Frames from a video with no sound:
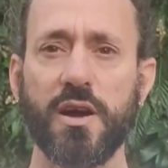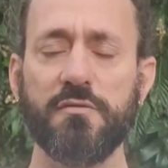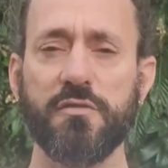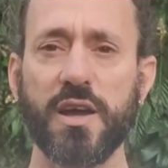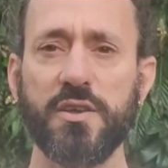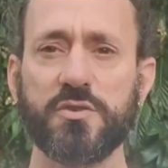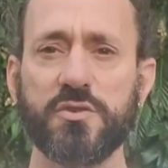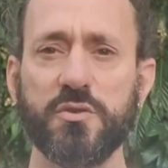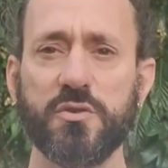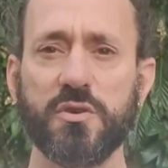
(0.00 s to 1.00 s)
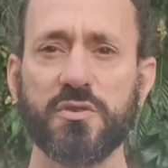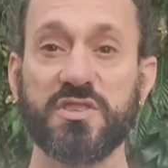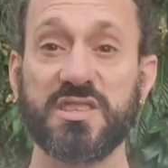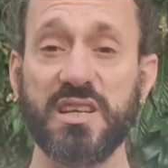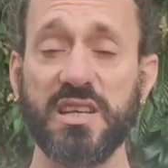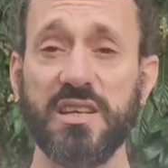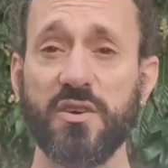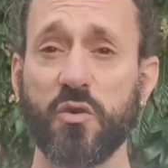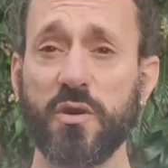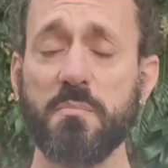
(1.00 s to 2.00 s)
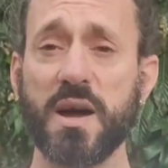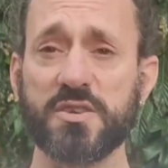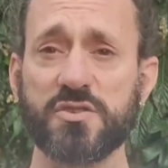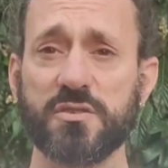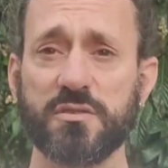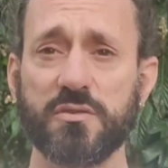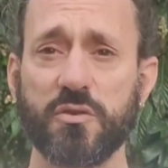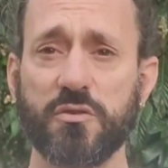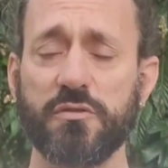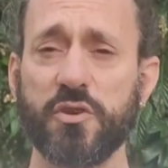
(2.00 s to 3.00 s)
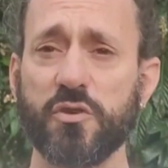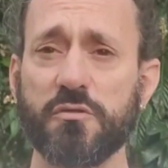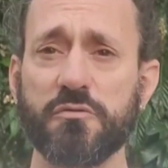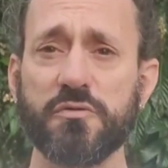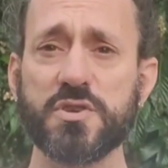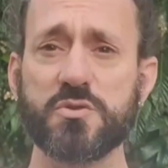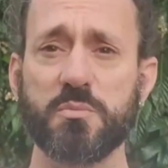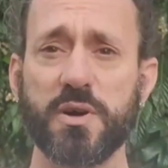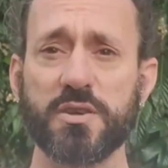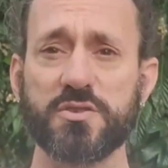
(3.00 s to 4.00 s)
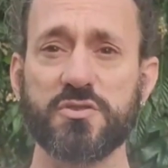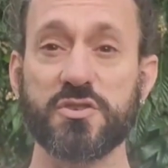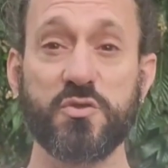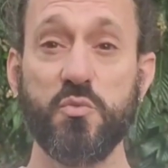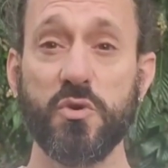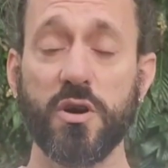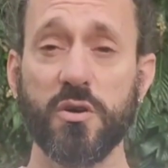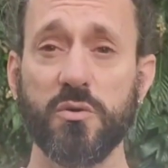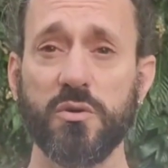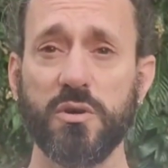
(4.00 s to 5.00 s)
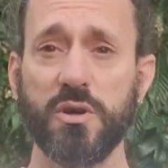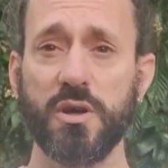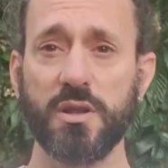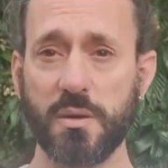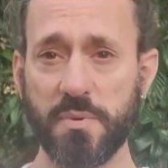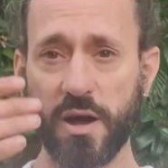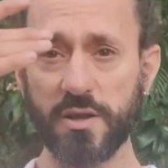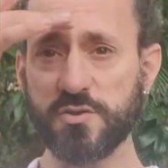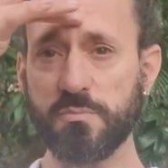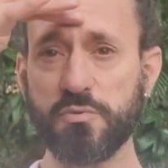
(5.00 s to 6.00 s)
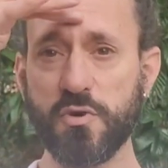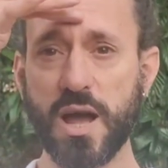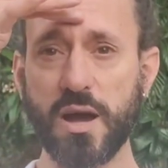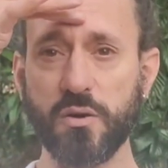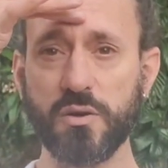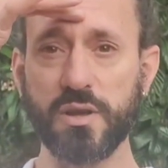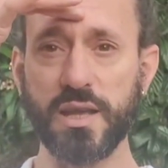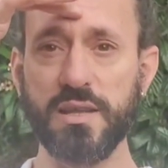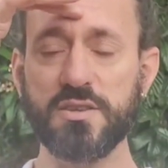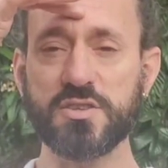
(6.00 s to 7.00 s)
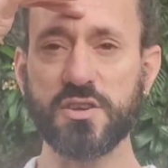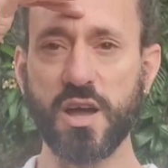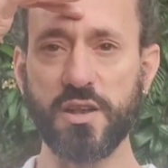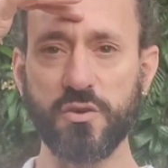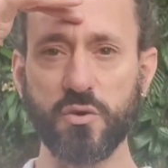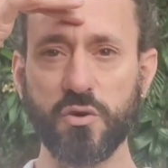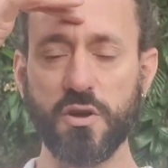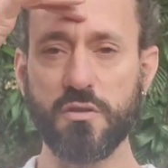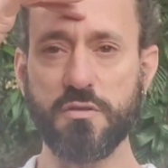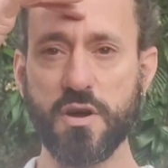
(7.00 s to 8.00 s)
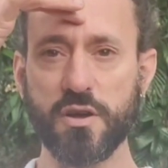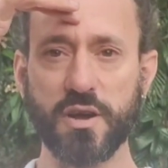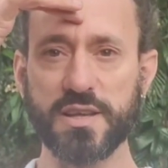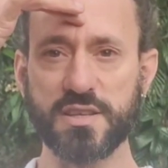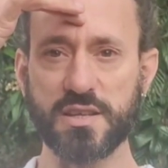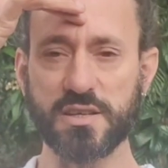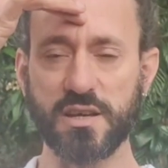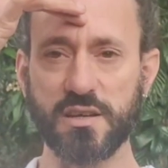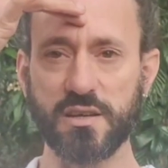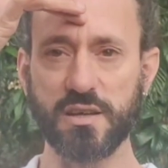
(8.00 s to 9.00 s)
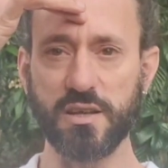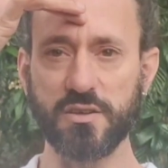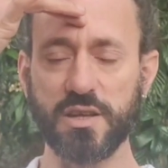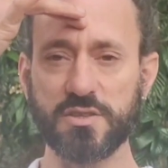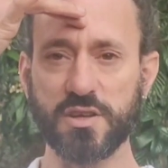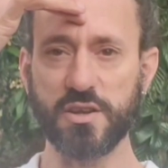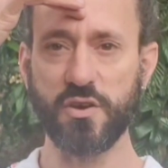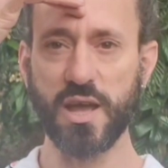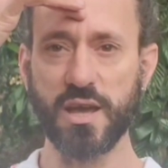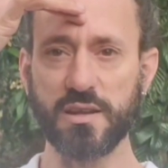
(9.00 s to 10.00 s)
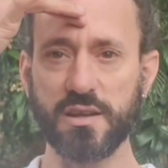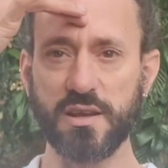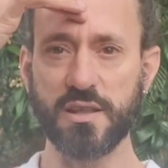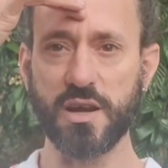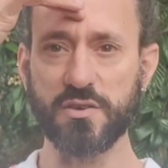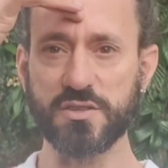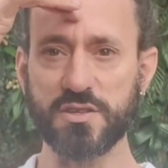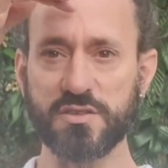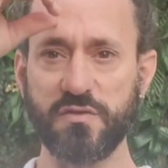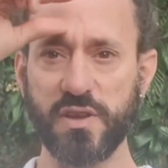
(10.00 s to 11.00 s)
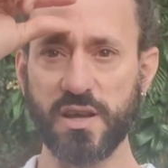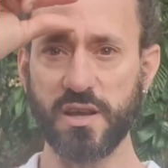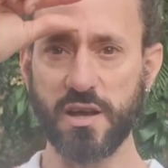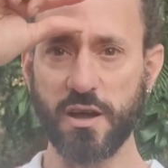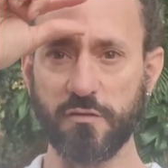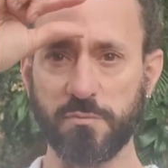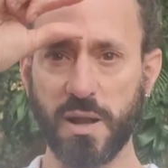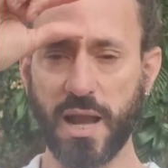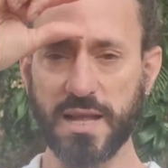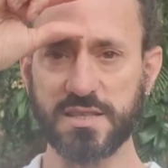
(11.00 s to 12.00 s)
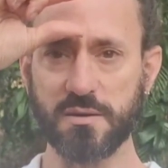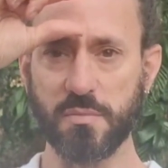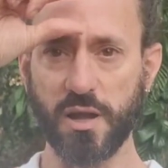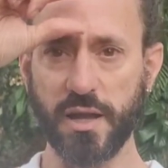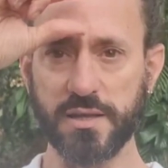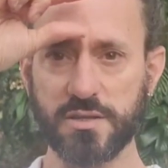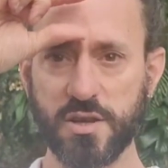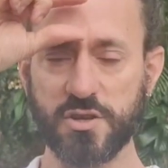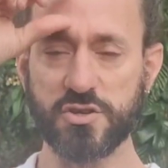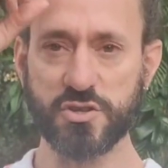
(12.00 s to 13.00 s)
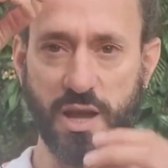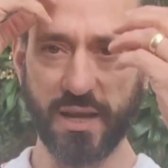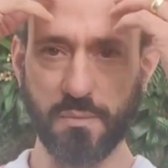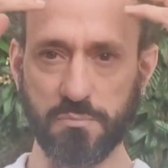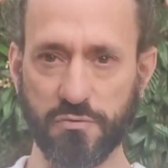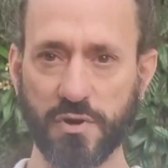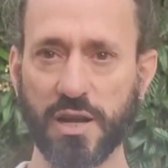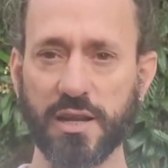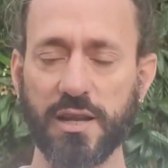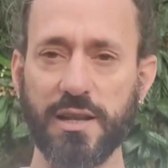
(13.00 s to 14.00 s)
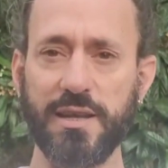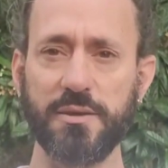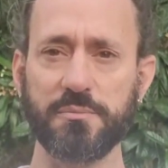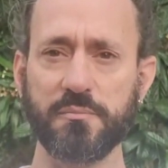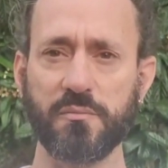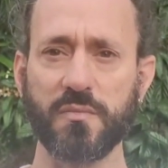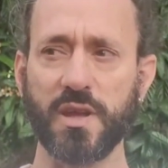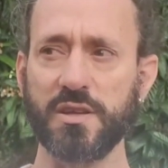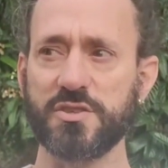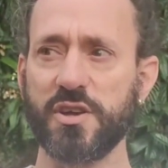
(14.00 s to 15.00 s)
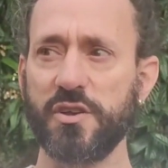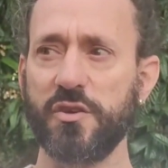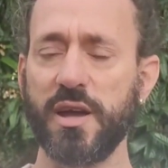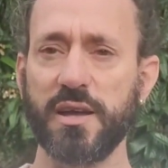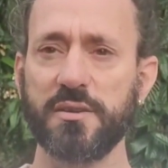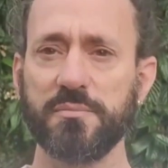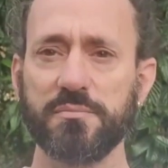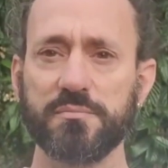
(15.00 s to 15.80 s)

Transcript: I invite you to see or imagine, or if you're not a visual person, just to know that behind your brow, inside your third eye center, in, inside your head, there is a sphere of platinum light shining brilliantly inside your head.